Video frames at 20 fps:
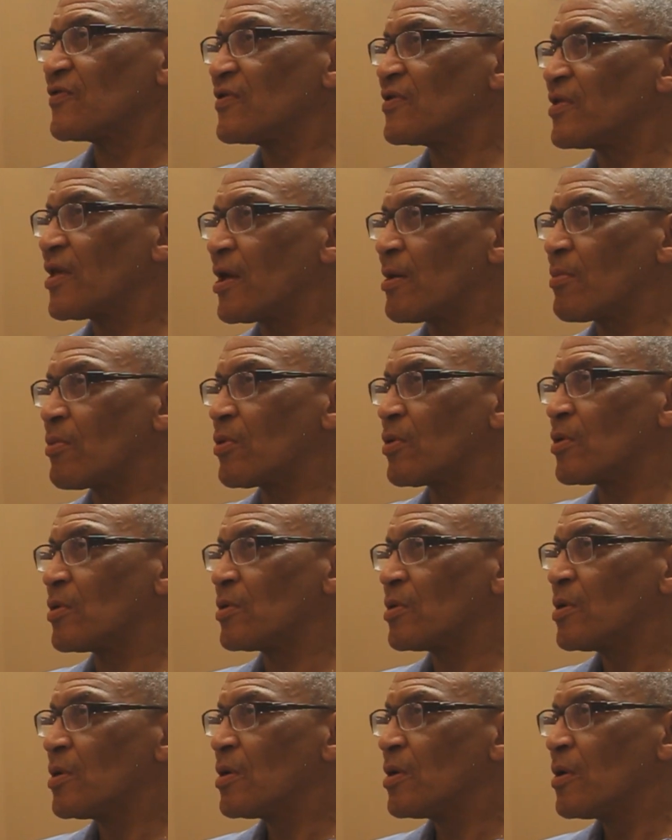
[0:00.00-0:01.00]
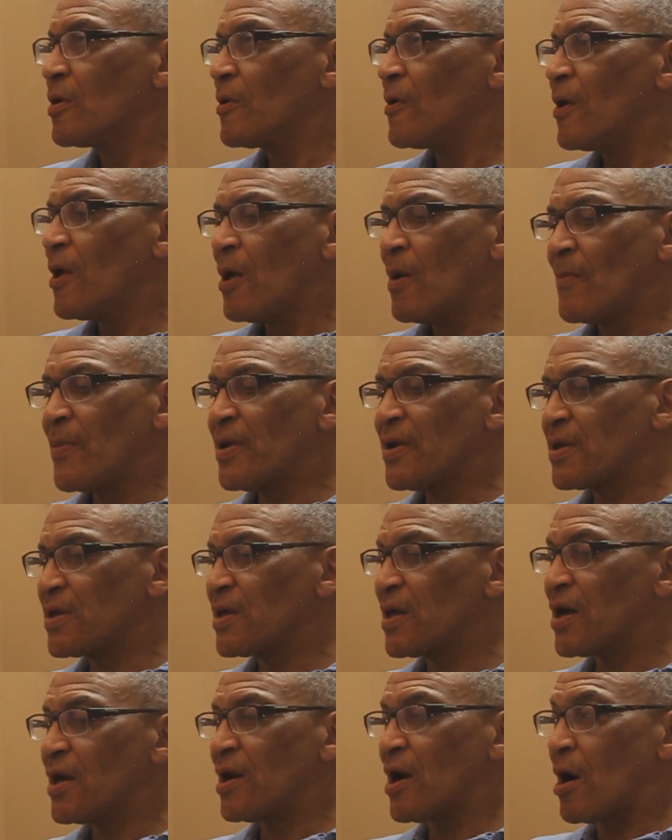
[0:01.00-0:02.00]
in the neighborhood. But
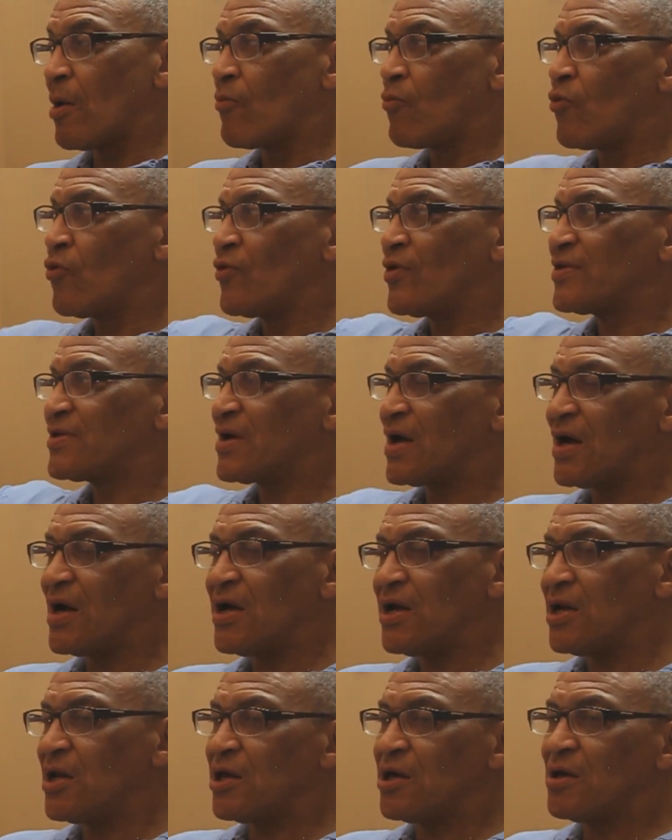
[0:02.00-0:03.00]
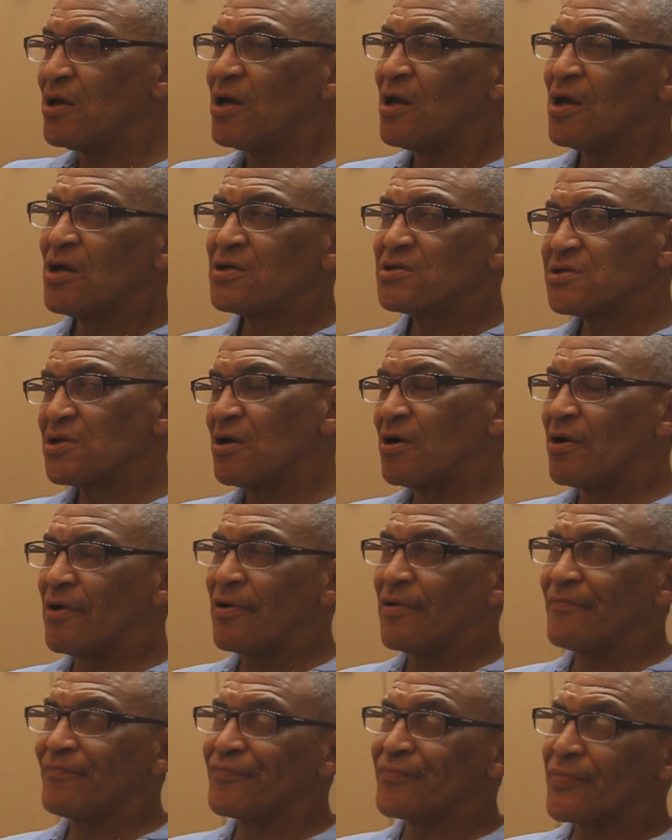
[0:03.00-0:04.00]
again, I'm really tiny,
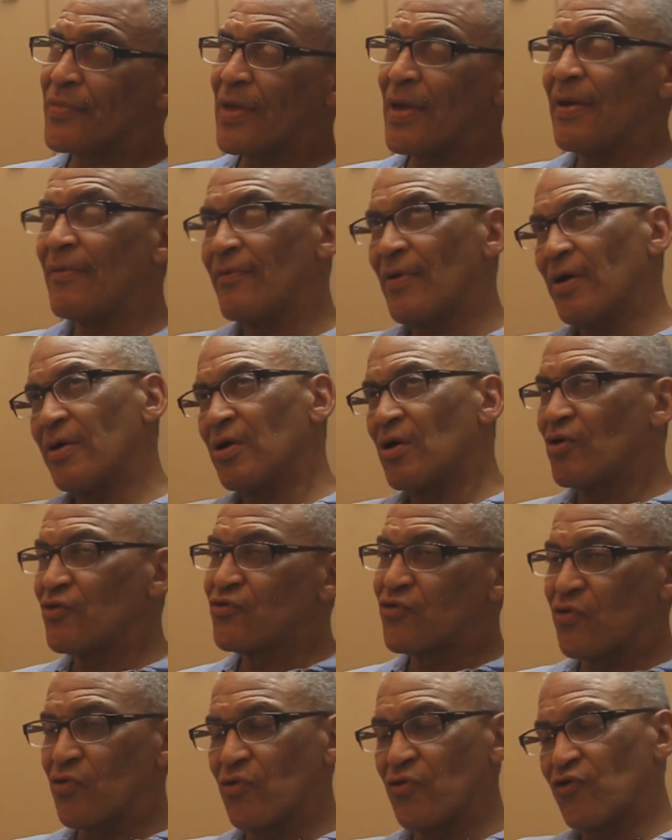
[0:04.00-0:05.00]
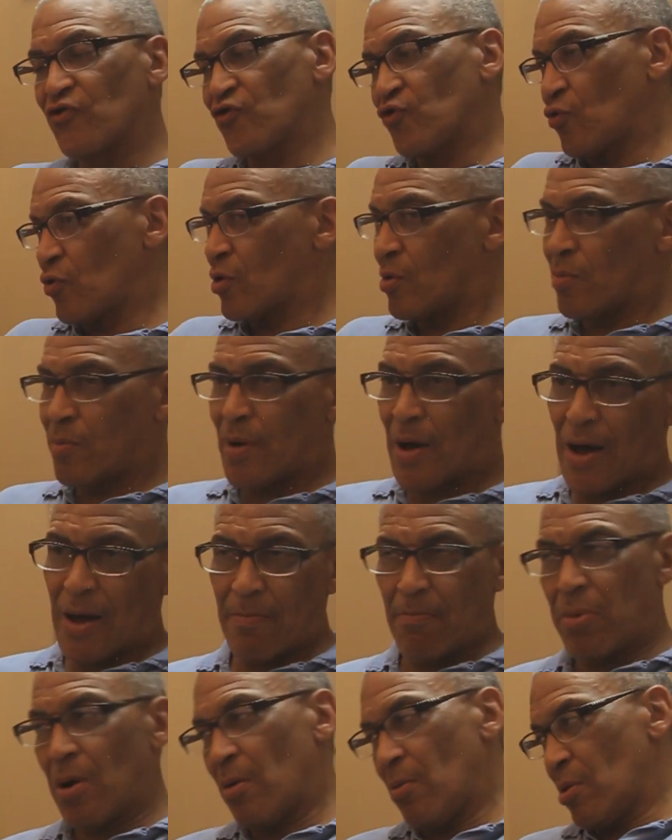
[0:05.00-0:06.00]
so if I'm going to the store to buy
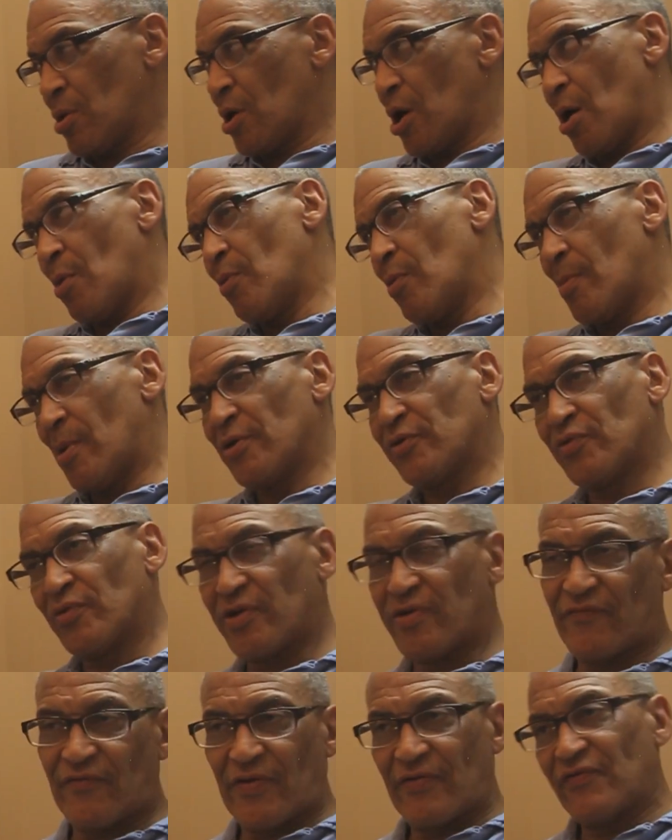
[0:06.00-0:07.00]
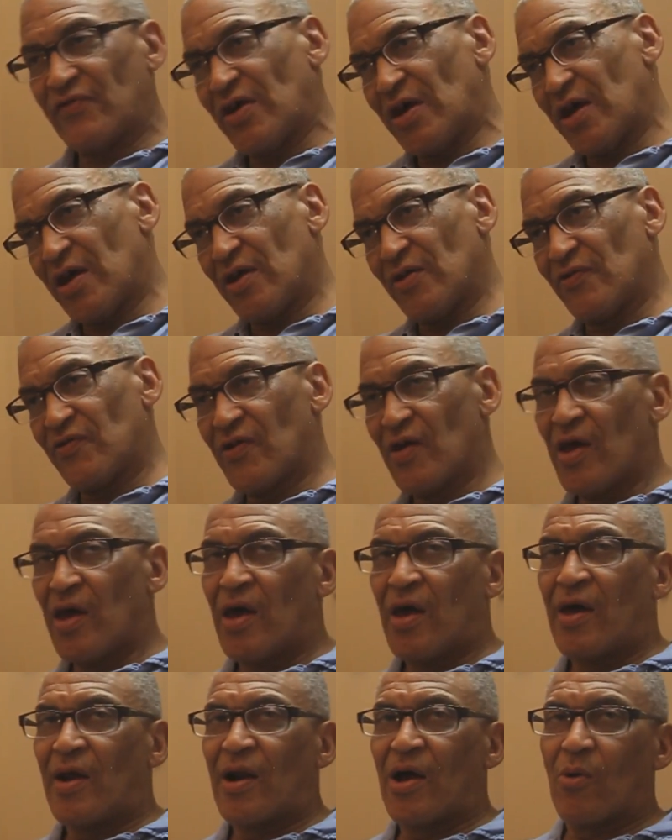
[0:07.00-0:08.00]
bubble gum for my 25 cents,
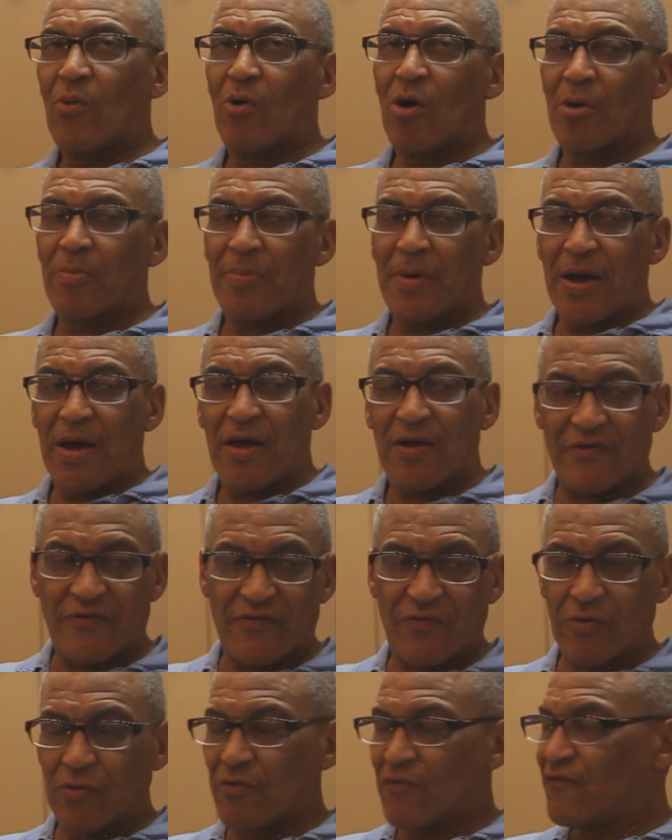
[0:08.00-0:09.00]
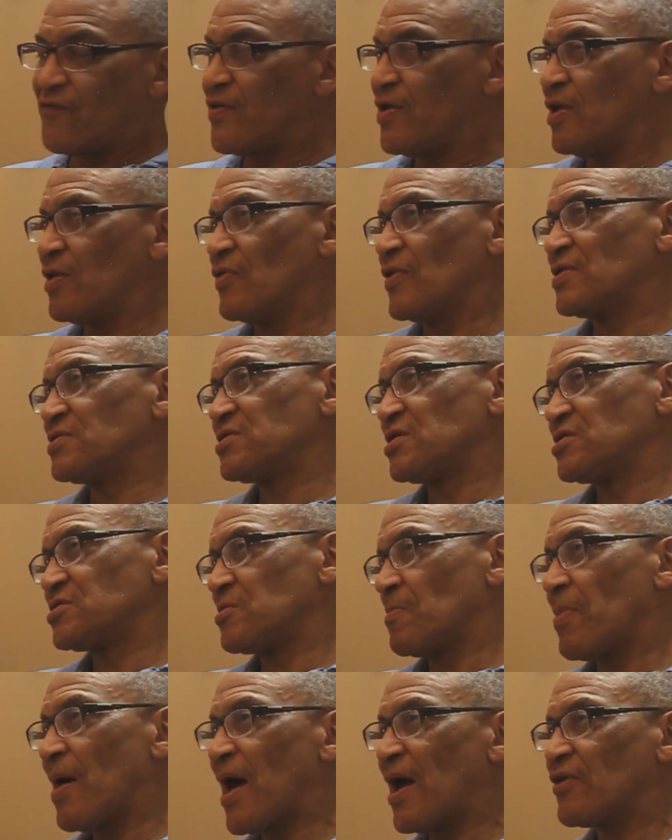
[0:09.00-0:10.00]
and I walk past the graffiti that says
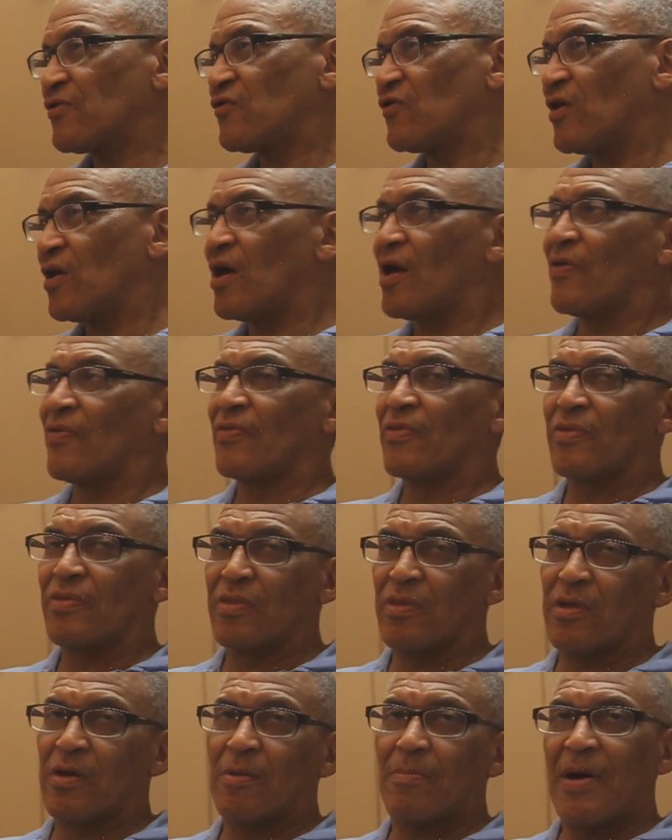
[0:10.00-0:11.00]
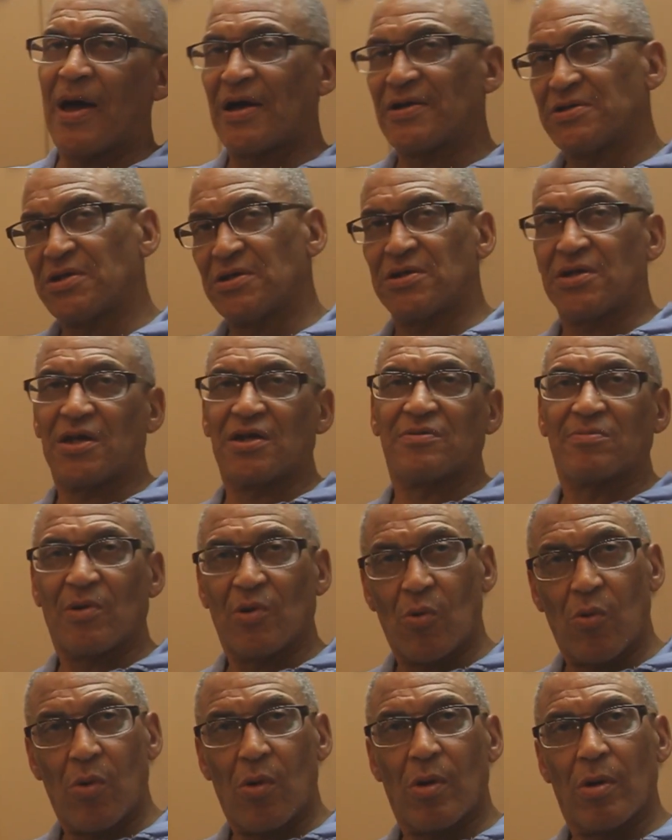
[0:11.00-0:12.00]
Apache, and the Apache takes my
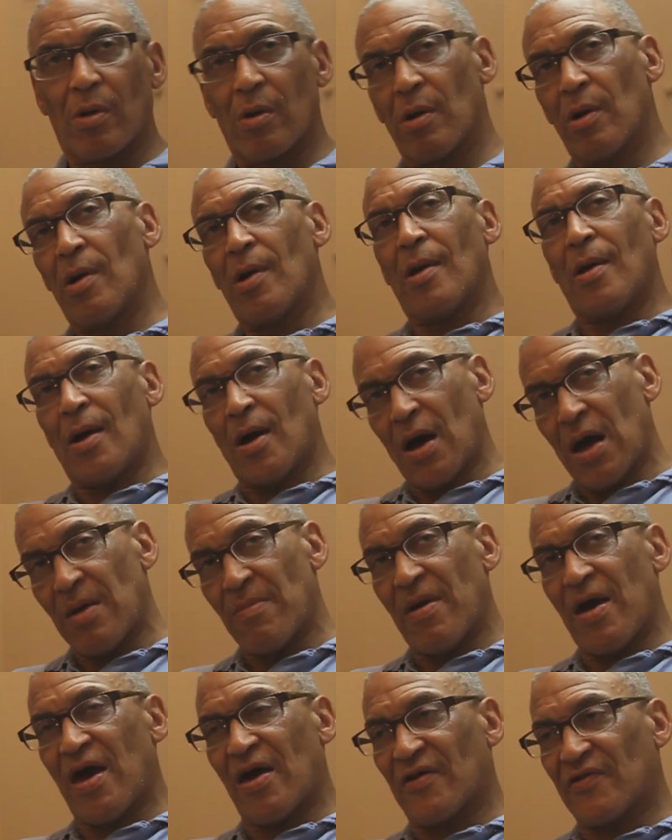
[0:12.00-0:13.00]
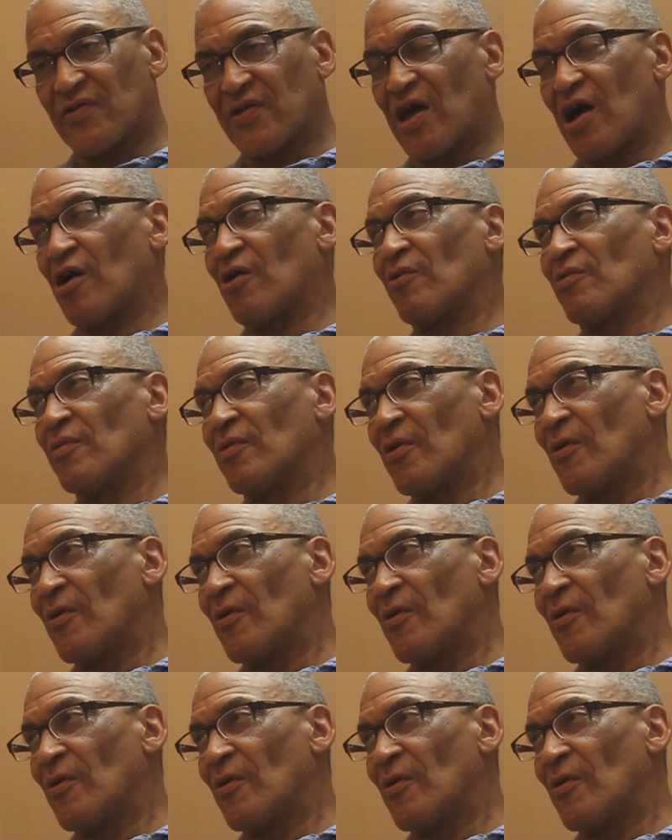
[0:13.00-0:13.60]
quarter, I'm assed out.